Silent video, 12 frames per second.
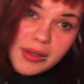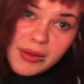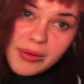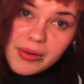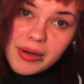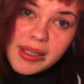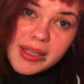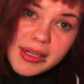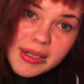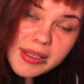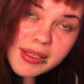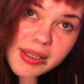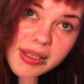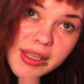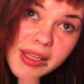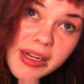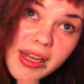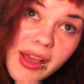Alright,
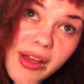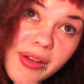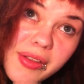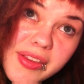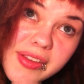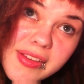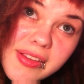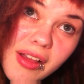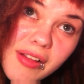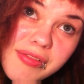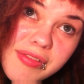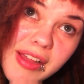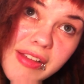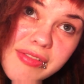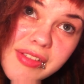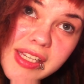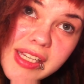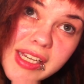and now this is all
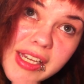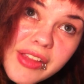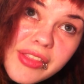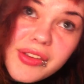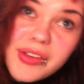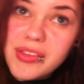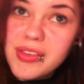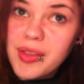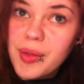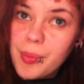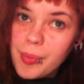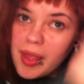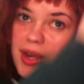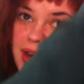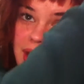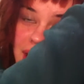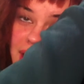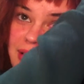fluffy and there's some
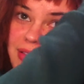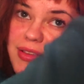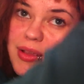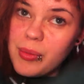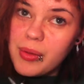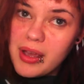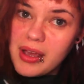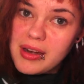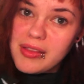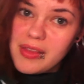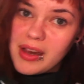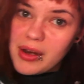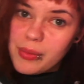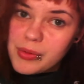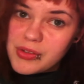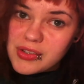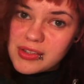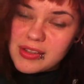knots going on in there,
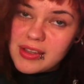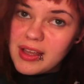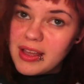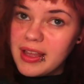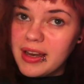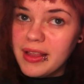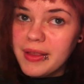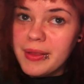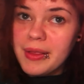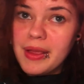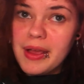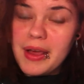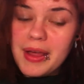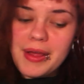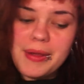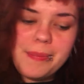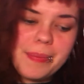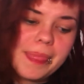which is good.
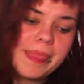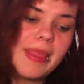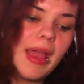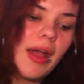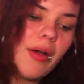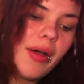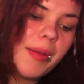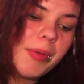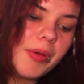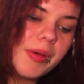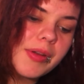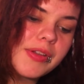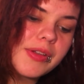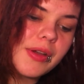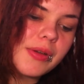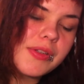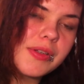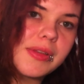Now I'm going to
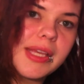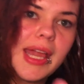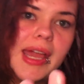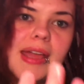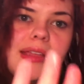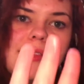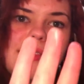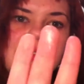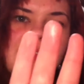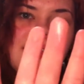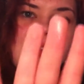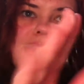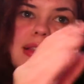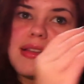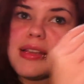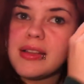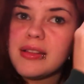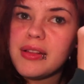go to the ends,
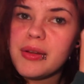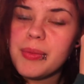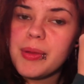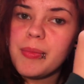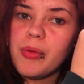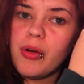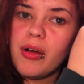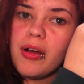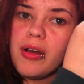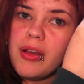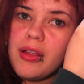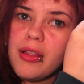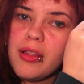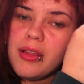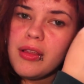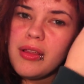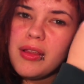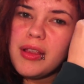take a little bit more
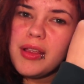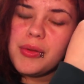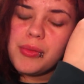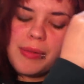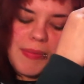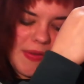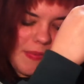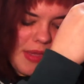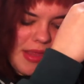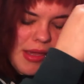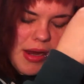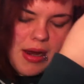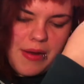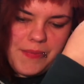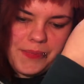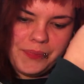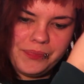and rub some in there.